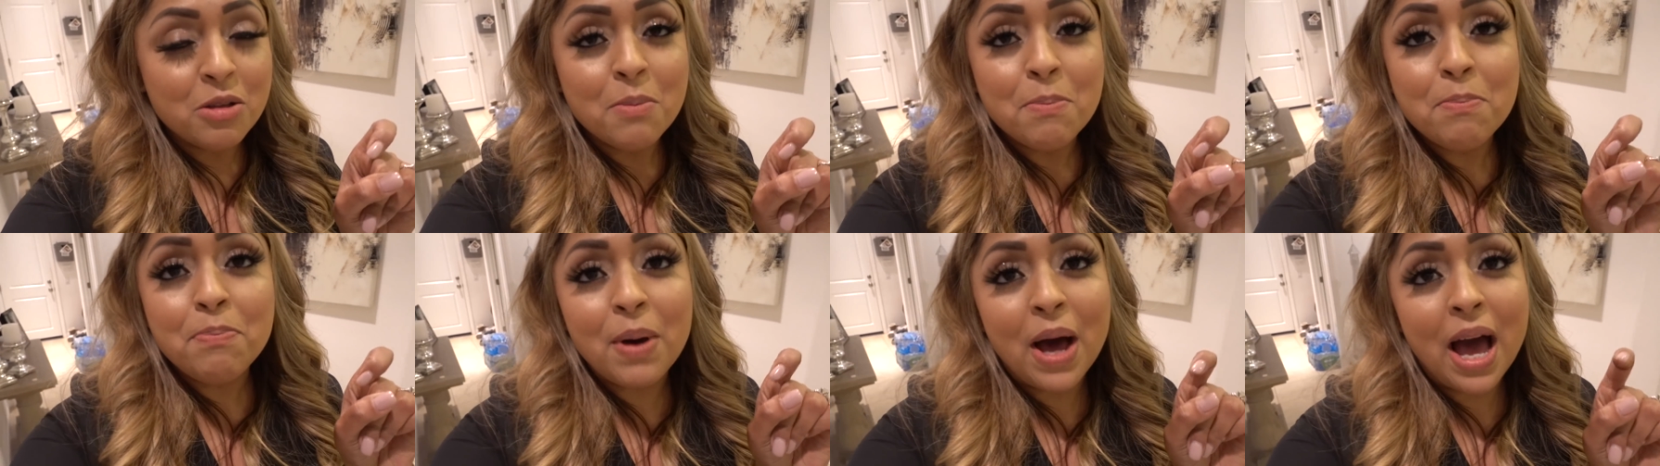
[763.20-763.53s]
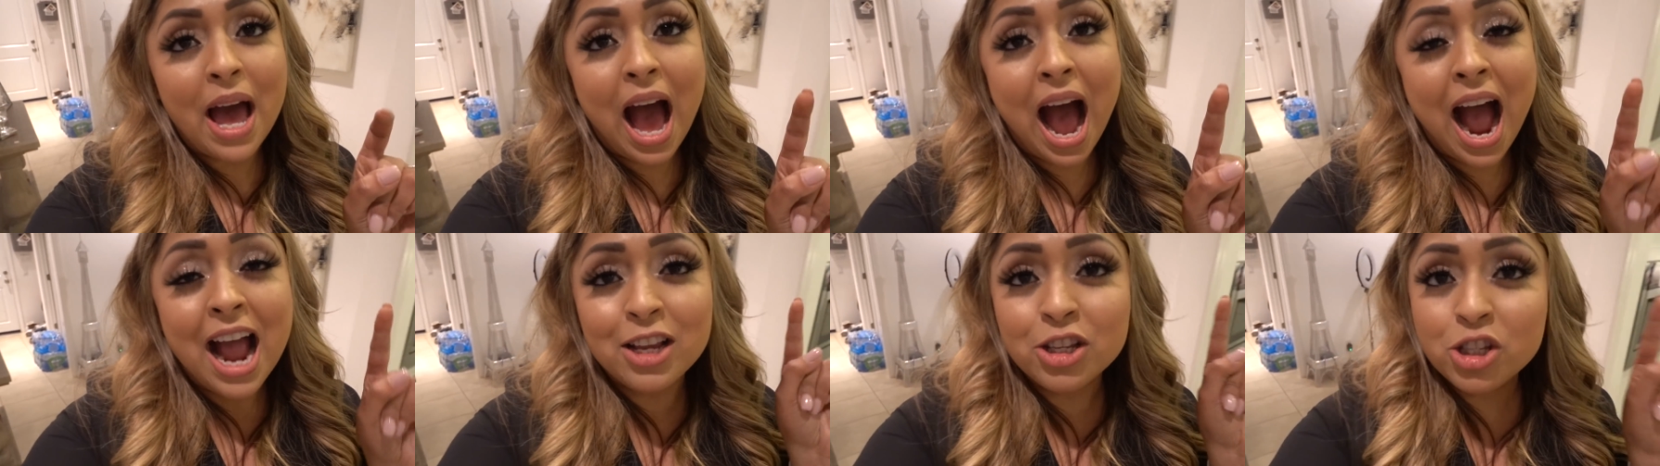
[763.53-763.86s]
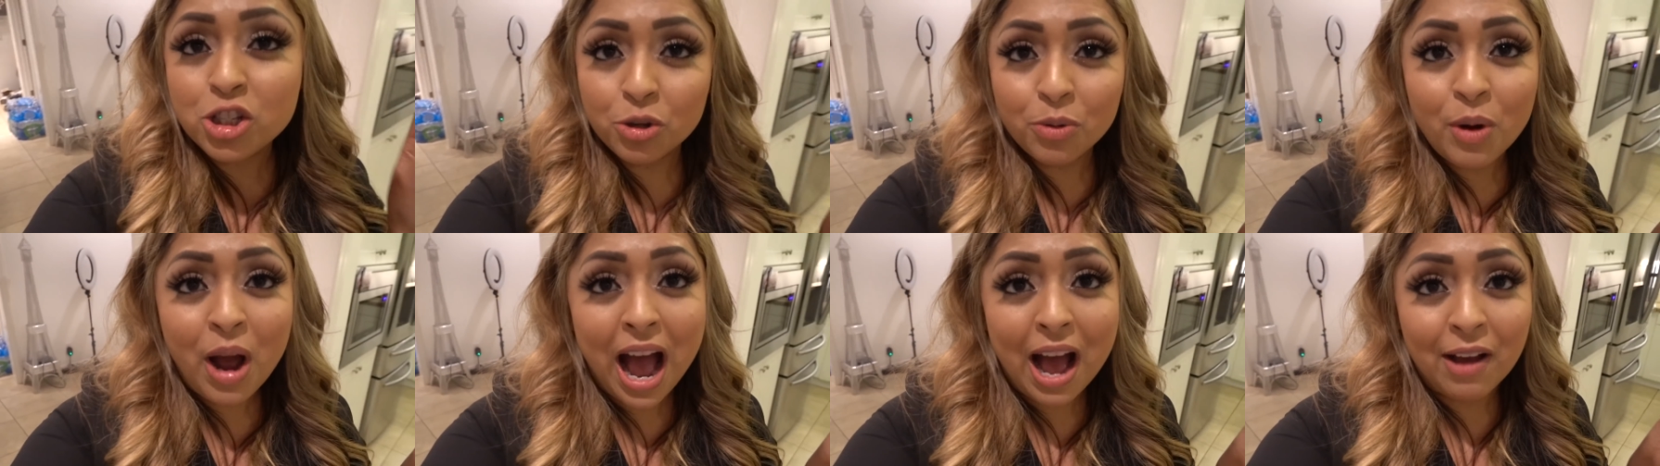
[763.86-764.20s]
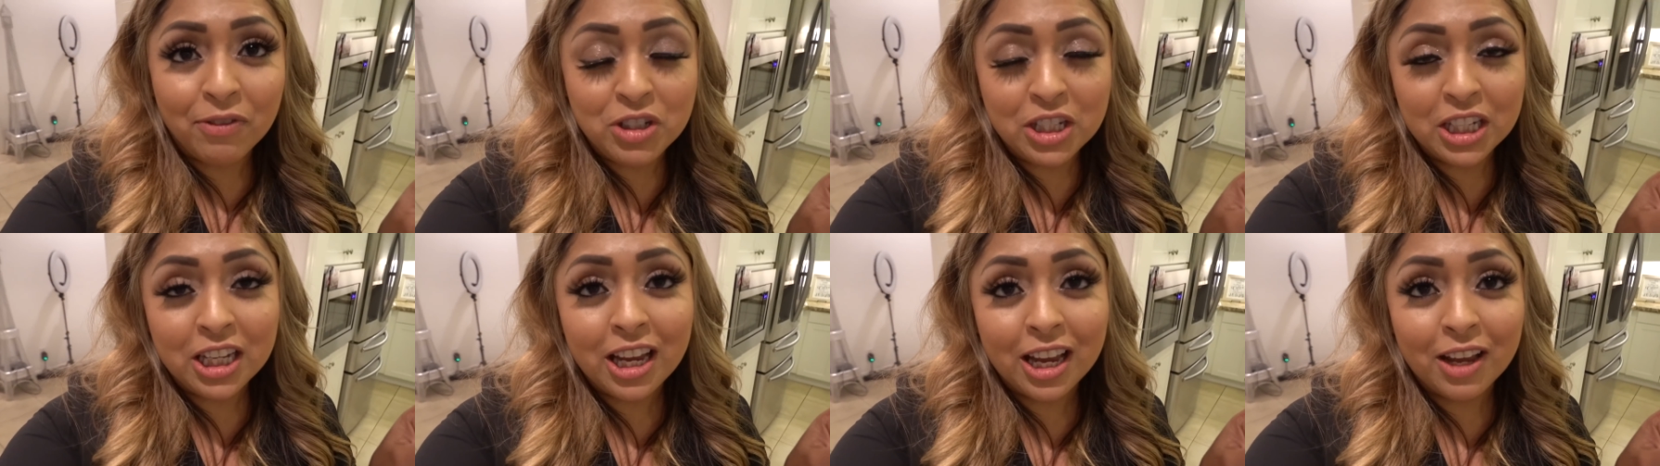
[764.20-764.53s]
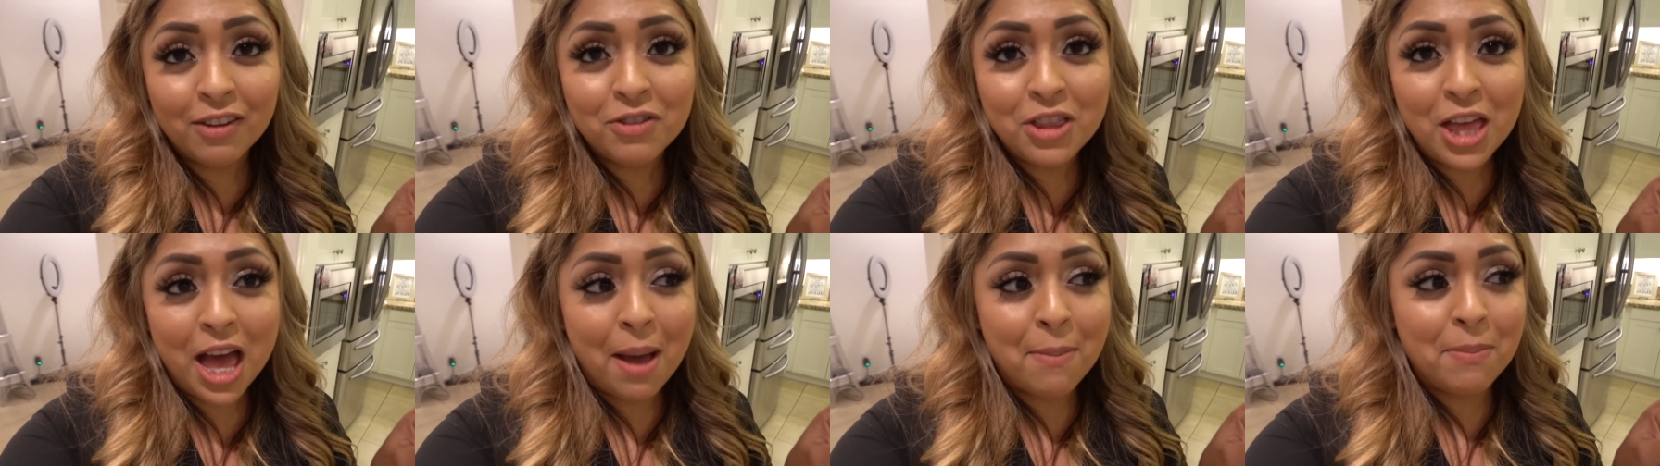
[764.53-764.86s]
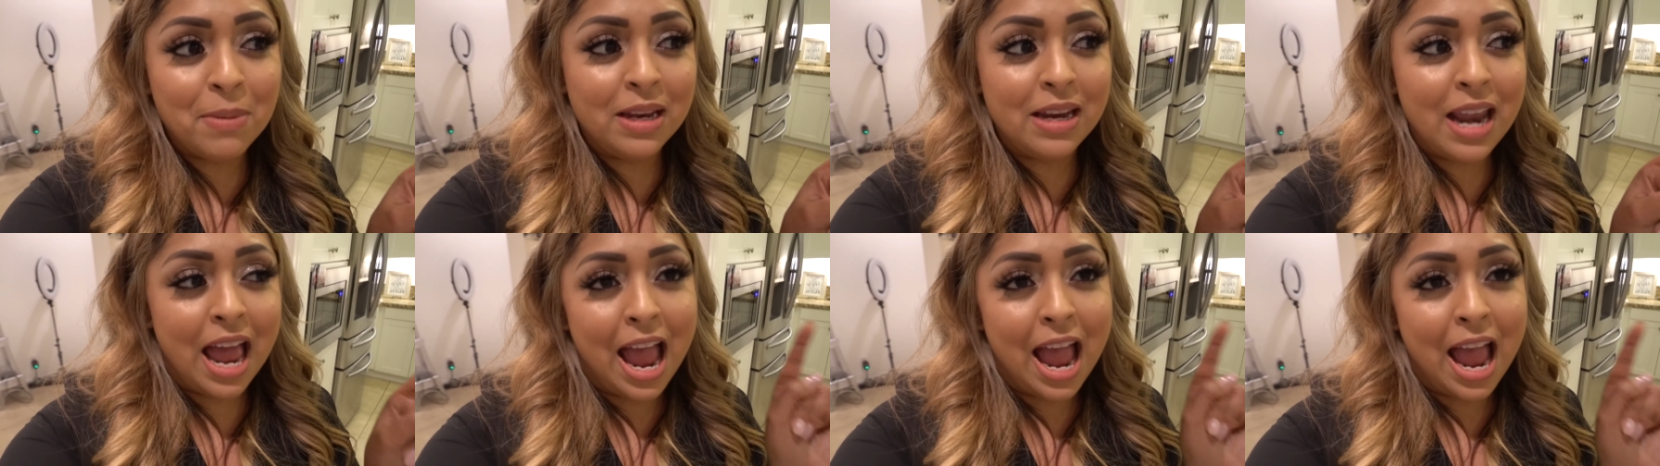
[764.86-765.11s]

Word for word: but I do have to give them an